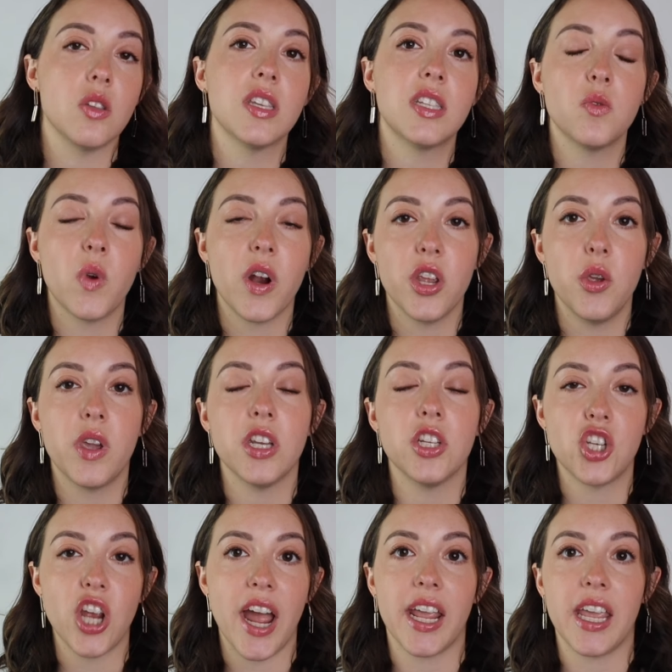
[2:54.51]
this is where you can
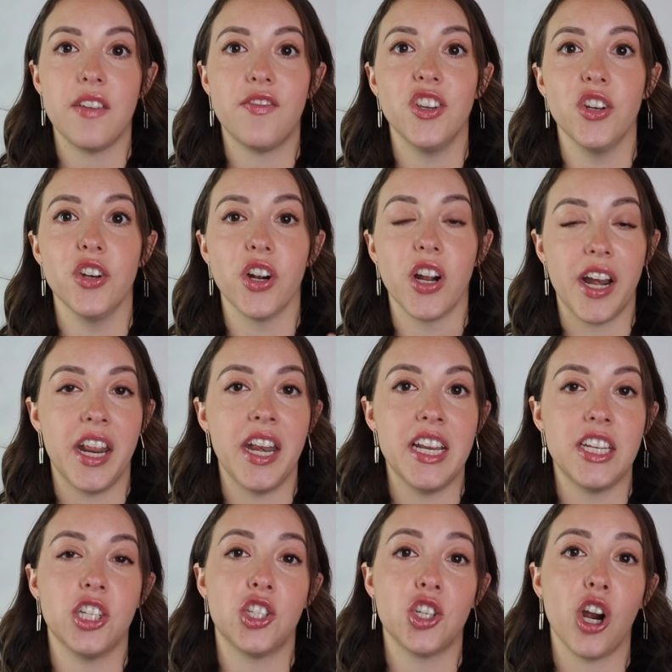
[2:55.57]
check if you're gonna
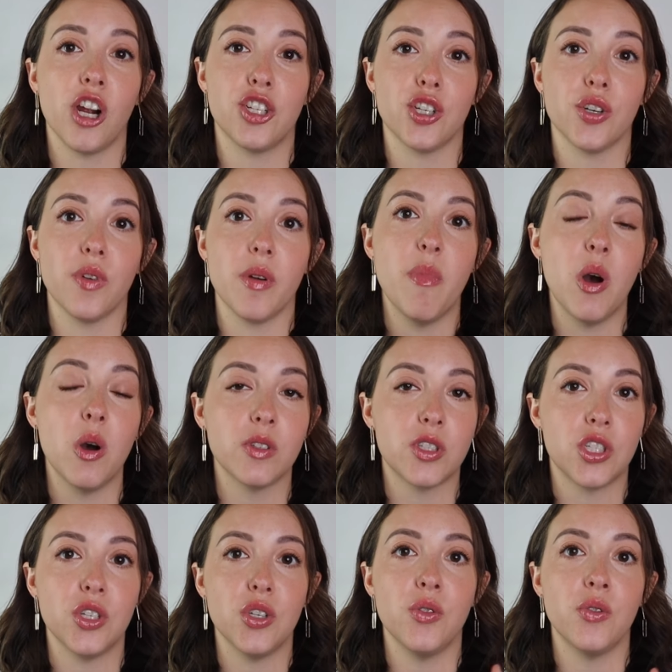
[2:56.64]
need to charge your remote
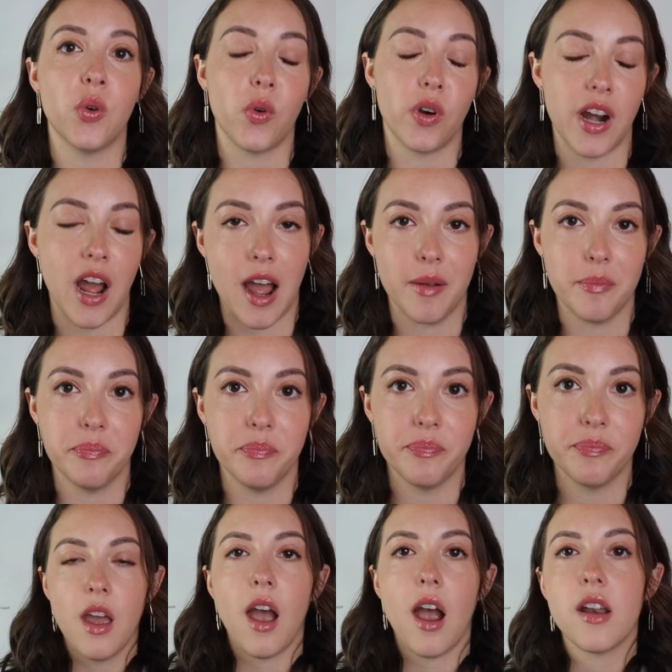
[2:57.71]
soon or not.
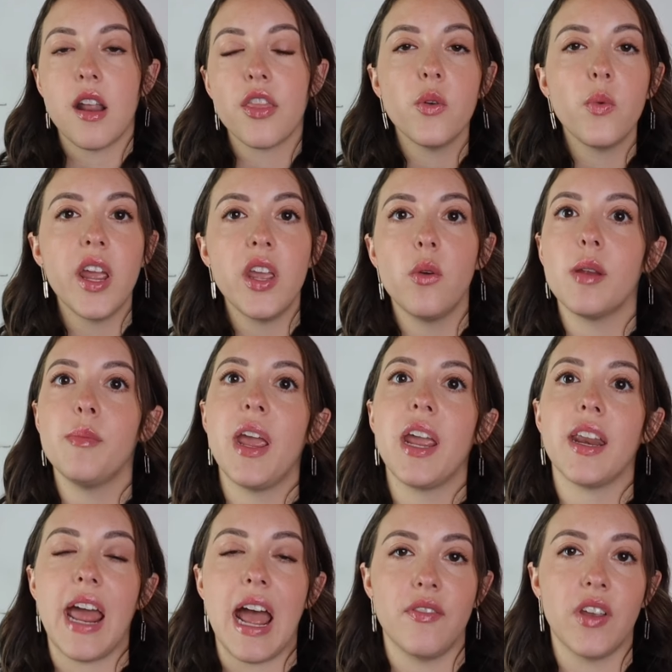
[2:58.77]
Another way you can
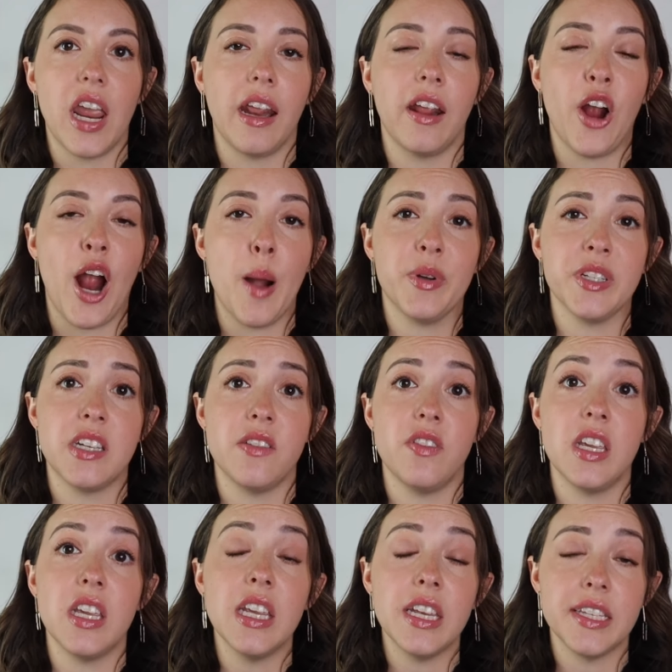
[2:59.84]
make navigating your Apple
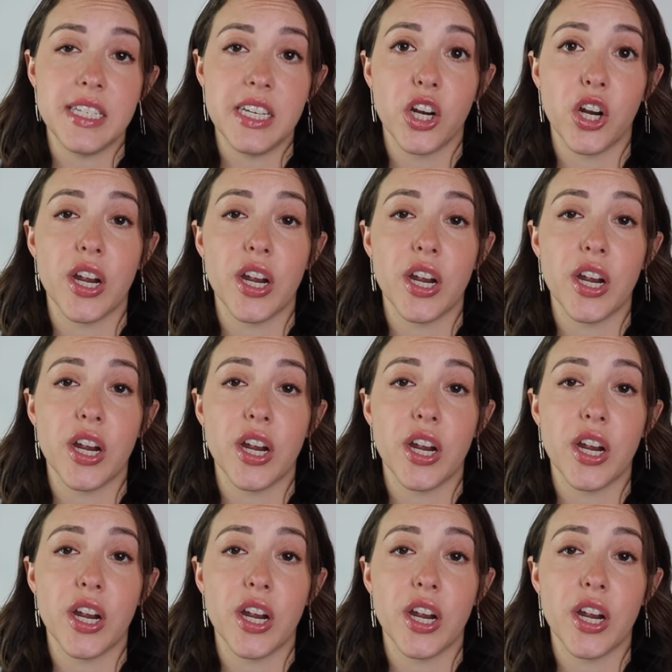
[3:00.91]
TV easier